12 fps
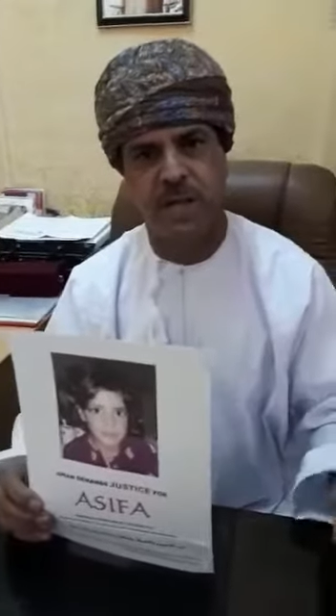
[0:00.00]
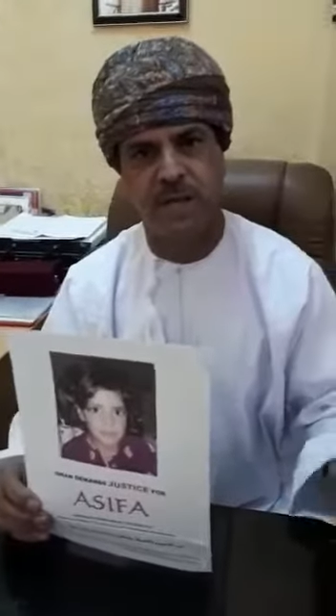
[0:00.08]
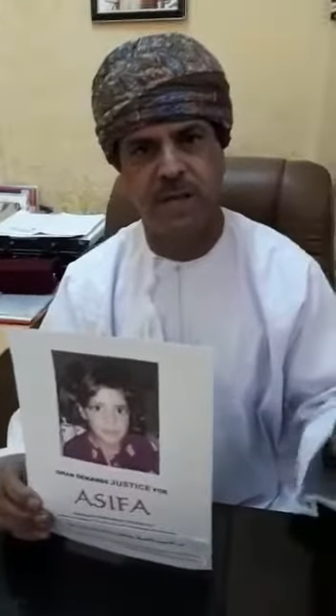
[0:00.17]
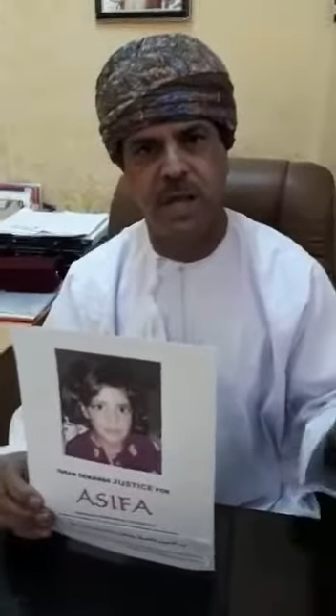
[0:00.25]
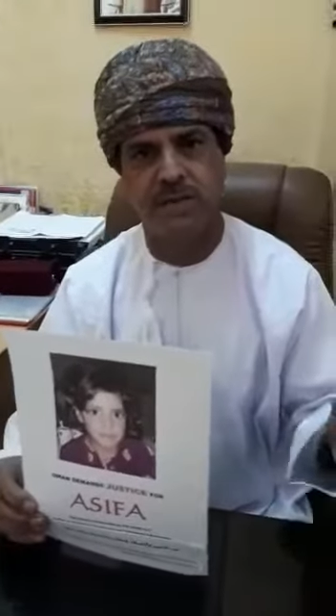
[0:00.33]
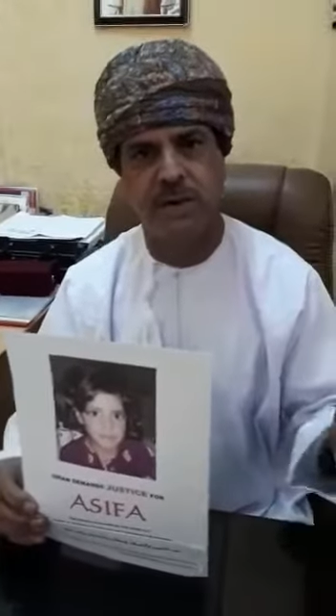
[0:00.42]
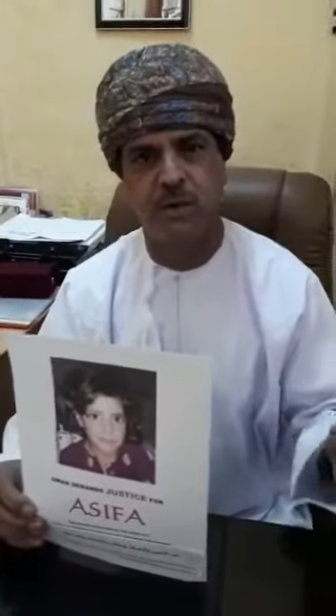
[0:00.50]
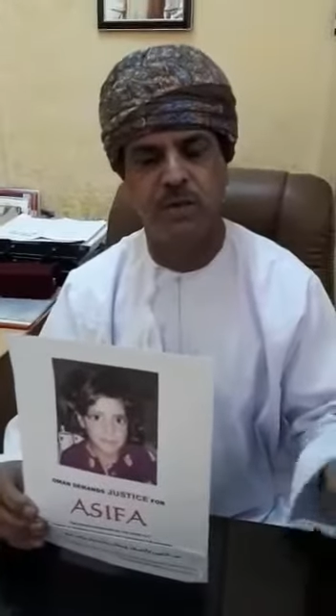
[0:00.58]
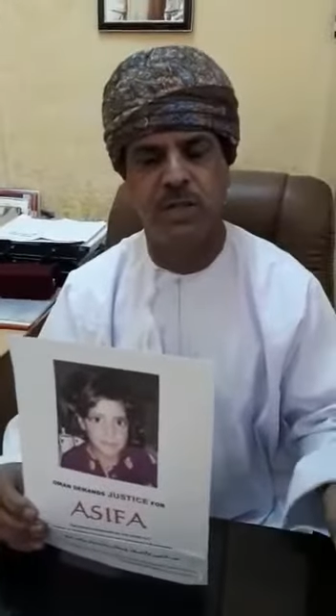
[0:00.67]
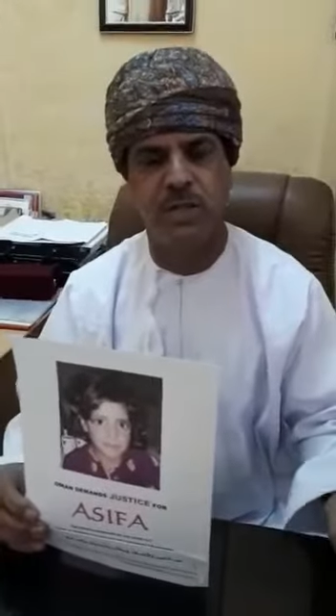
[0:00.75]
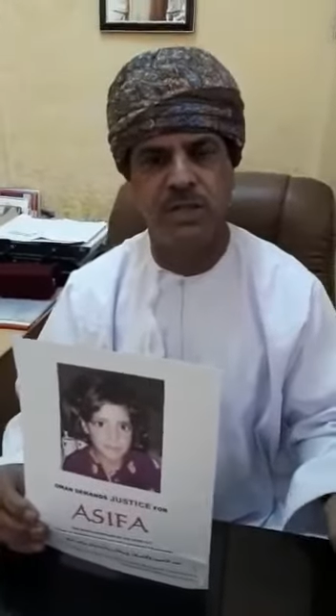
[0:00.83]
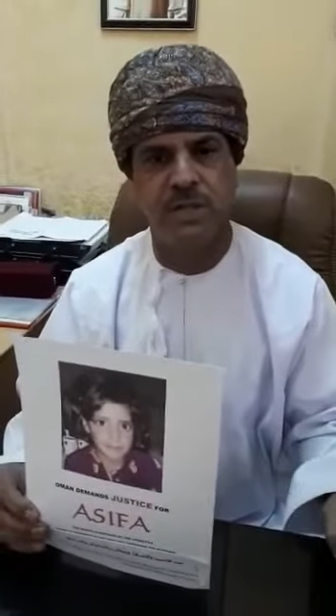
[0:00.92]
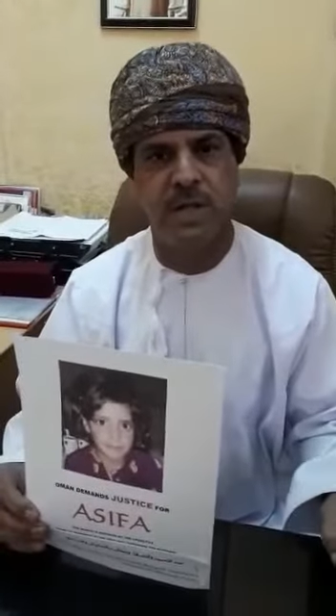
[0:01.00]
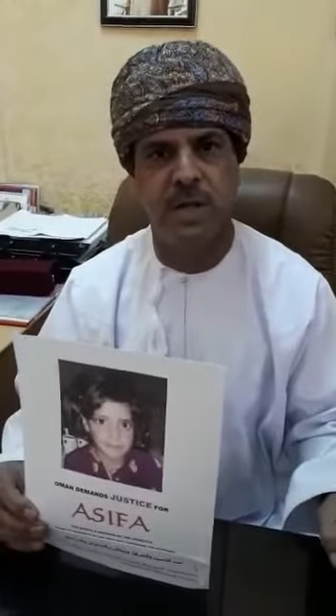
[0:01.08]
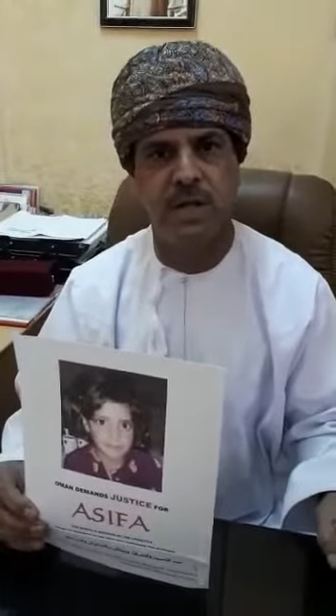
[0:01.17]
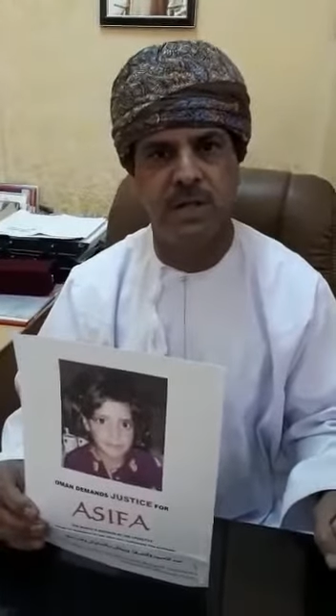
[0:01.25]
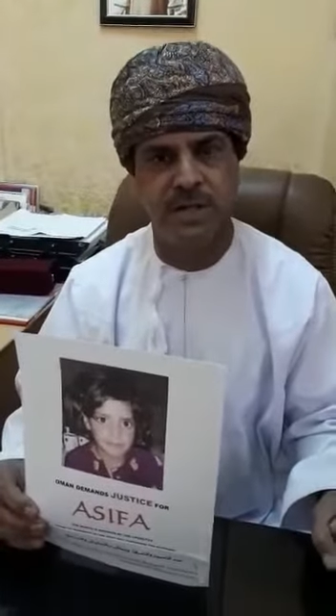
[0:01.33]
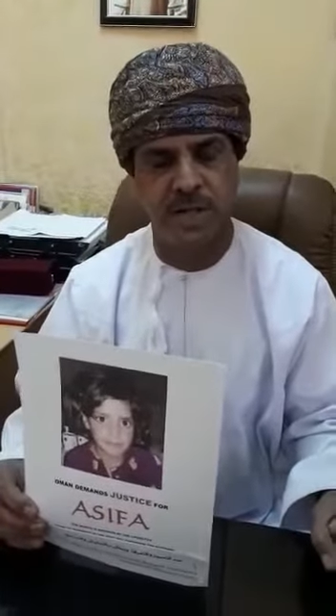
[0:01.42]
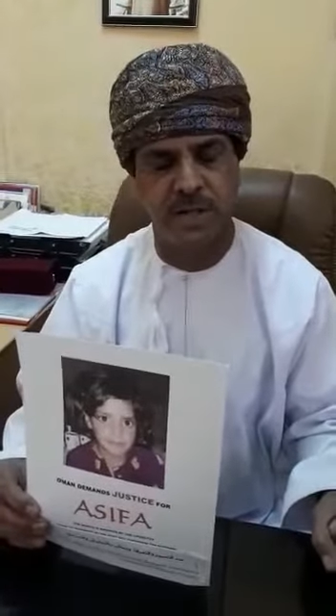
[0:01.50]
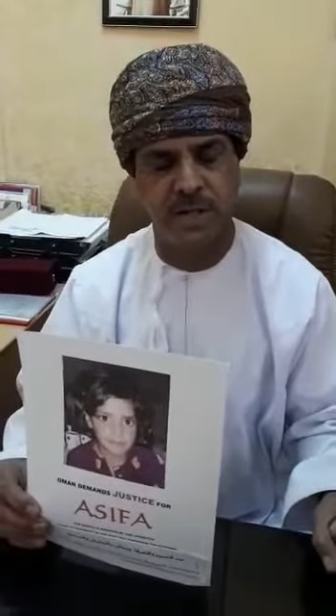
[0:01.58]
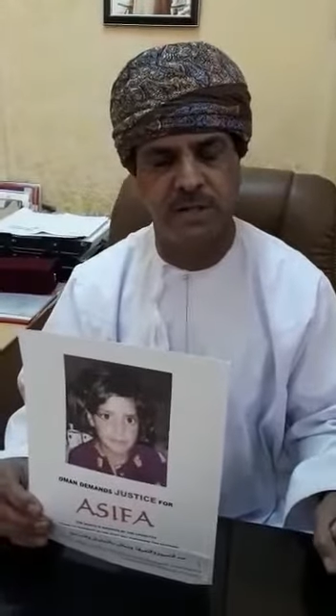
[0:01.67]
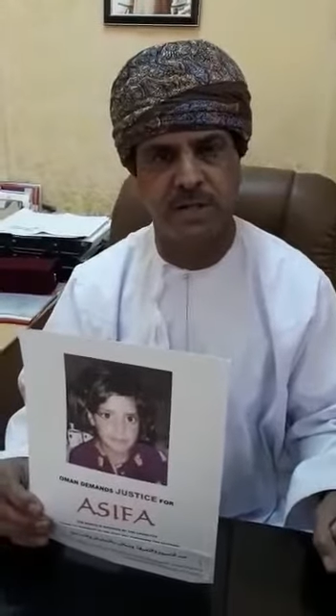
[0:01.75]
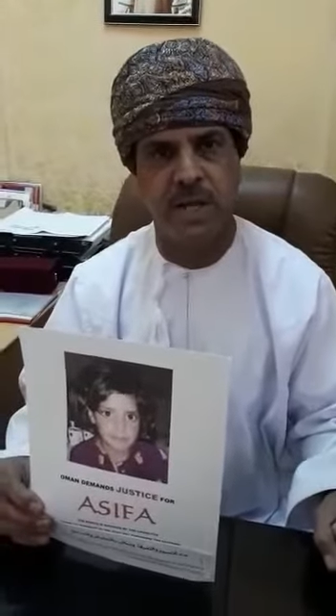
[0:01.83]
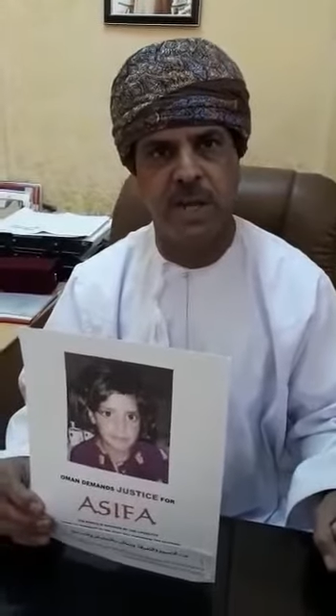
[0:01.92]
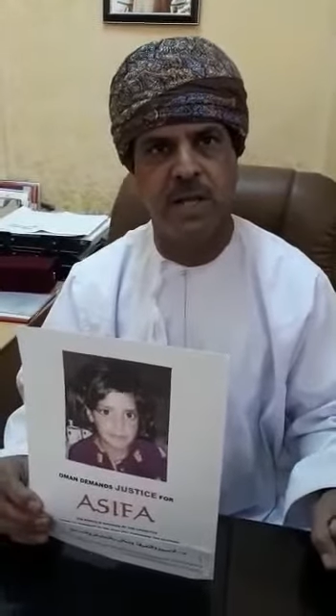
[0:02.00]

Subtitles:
India, I found Indian is